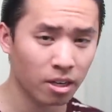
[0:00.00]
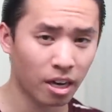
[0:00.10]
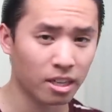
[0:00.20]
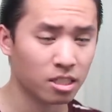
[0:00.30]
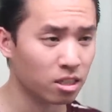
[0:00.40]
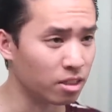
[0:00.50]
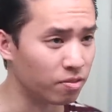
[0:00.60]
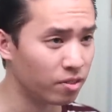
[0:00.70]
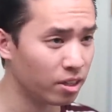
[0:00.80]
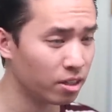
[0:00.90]
Nice
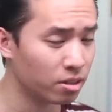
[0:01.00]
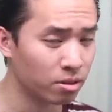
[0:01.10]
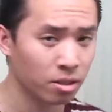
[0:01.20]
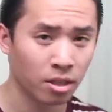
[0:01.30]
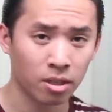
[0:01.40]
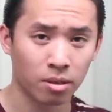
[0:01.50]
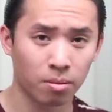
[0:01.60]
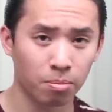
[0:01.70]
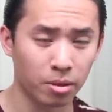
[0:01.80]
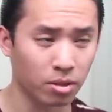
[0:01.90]
clean feel,
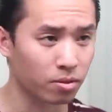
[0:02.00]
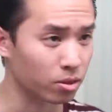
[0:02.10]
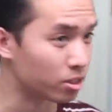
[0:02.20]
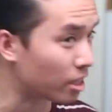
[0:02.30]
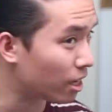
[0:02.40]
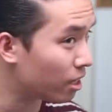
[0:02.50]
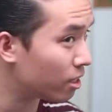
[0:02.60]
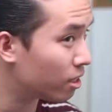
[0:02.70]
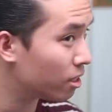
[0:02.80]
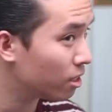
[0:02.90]
beautiful
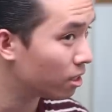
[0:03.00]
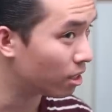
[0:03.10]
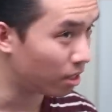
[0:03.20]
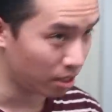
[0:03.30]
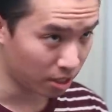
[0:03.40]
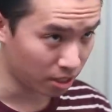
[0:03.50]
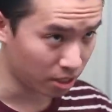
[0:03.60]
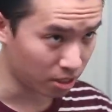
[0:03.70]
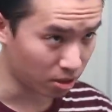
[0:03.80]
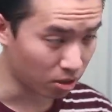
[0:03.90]
scent,
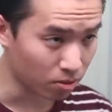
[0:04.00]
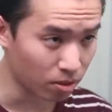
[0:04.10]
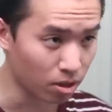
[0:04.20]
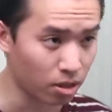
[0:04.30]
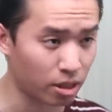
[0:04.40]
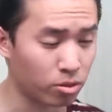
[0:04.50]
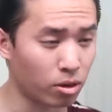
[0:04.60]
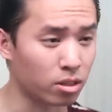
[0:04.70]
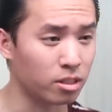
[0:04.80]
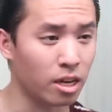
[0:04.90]
and overall like
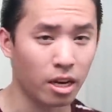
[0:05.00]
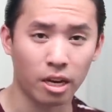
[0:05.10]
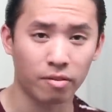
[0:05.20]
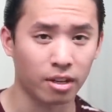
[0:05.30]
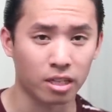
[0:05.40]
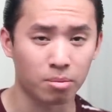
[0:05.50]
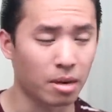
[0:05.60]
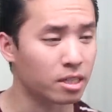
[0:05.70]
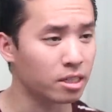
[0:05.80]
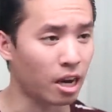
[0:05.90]
throughout the day if it gets
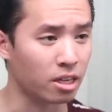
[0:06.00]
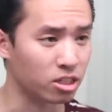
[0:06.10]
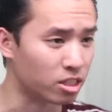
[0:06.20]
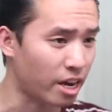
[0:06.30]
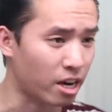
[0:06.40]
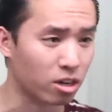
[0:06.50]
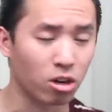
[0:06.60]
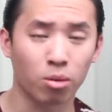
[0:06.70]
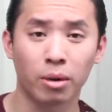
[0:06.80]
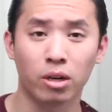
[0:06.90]
messy I can just hand
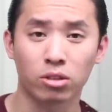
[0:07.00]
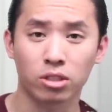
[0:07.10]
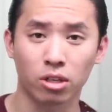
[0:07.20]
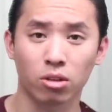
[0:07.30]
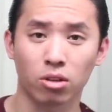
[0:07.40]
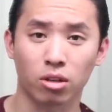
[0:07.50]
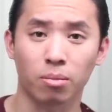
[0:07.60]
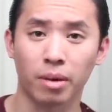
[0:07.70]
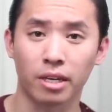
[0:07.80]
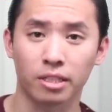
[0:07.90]
comb and it'll still look
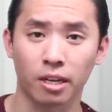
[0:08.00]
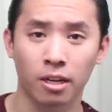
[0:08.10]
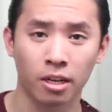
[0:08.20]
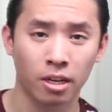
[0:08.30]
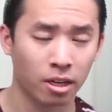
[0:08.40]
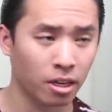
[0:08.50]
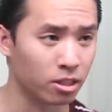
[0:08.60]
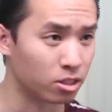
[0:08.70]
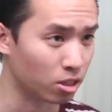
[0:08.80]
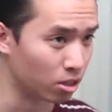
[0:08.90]
amazing.
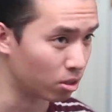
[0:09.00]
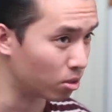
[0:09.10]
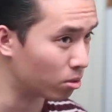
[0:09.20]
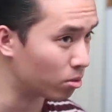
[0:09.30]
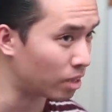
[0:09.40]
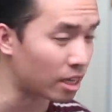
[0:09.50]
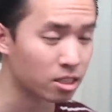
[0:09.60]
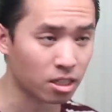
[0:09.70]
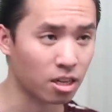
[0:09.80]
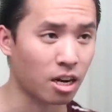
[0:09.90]
And so
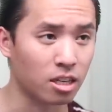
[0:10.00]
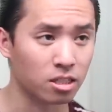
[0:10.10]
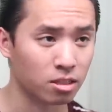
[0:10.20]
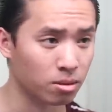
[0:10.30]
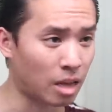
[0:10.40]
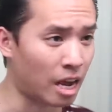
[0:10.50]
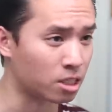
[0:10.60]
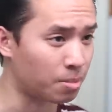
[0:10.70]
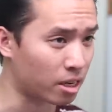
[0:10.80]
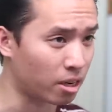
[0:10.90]
that's like a nice
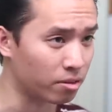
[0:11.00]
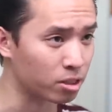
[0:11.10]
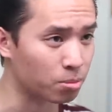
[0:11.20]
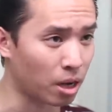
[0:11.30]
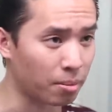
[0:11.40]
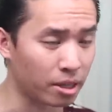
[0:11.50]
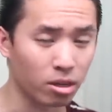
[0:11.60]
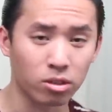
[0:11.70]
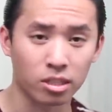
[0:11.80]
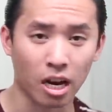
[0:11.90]
aspect of this pomade.
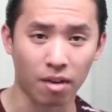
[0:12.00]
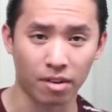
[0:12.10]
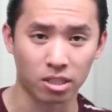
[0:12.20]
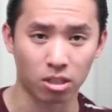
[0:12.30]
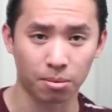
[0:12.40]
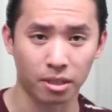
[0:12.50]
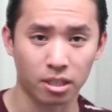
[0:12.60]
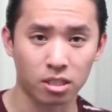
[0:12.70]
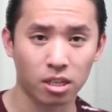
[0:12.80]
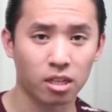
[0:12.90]
Though you sacrifice a little bit in
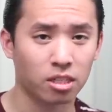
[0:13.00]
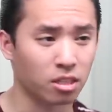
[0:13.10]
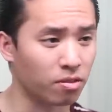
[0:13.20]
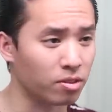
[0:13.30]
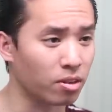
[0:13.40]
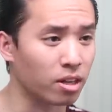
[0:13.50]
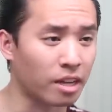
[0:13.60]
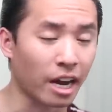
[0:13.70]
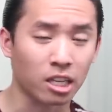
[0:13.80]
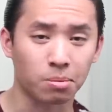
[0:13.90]
the slickness and a few
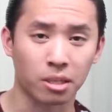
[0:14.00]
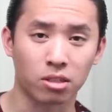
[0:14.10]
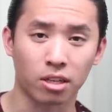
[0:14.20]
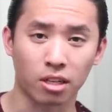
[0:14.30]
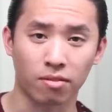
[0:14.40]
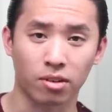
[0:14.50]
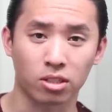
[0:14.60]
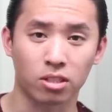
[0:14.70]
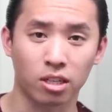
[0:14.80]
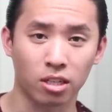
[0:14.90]
other aspects, you get that
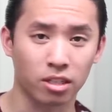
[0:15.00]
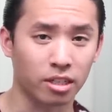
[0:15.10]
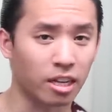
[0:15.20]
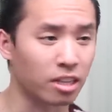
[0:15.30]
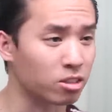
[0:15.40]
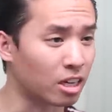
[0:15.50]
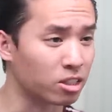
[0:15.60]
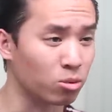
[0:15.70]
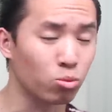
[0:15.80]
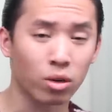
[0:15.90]
versatility that's
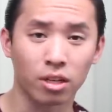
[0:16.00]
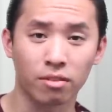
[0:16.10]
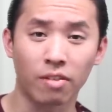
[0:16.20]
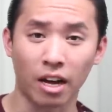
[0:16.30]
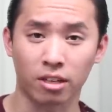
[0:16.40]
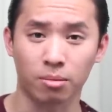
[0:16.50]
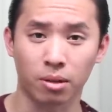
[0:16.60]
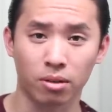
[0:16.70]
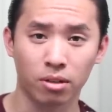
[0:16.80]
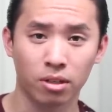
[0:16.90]
actually really
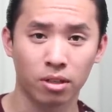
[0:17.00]
valuable.